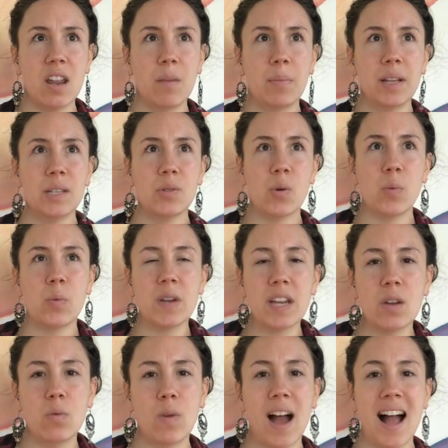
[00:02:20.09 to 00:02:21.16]
a place where we
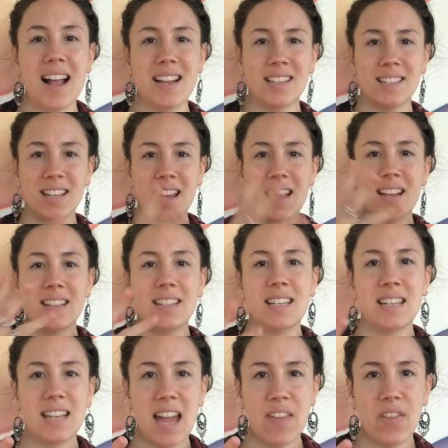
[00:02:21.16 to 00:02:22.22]
can rise
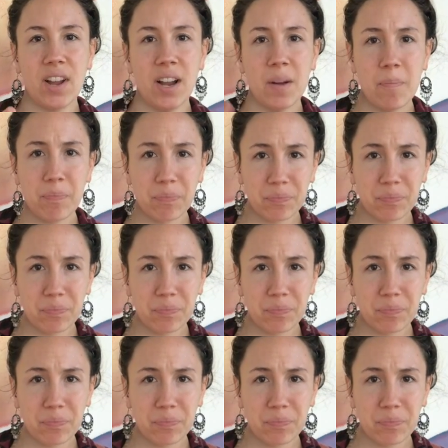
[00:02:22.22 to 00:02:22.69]
together.